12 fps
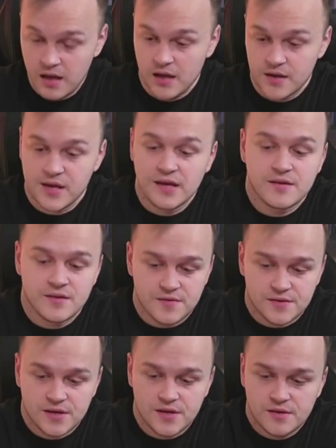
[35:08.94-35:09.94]
King
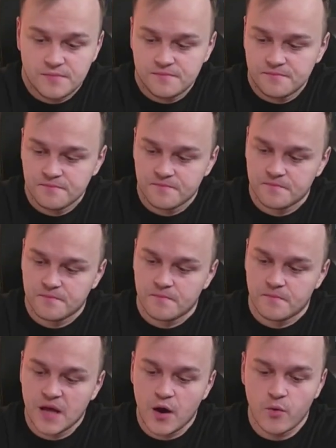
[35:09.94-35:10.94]
d3.
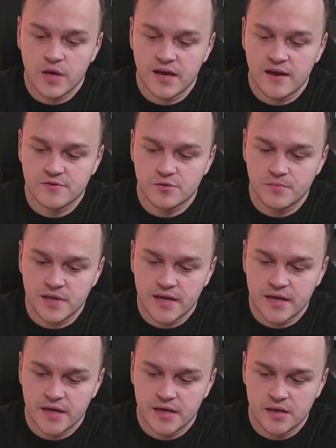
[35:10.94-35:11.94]
Now we have to
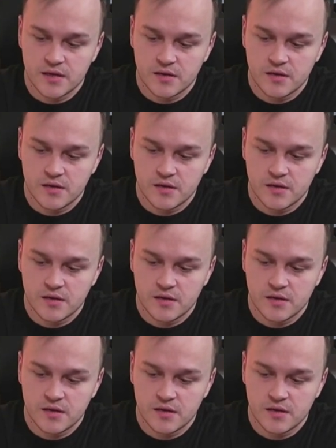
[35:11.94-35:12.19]
play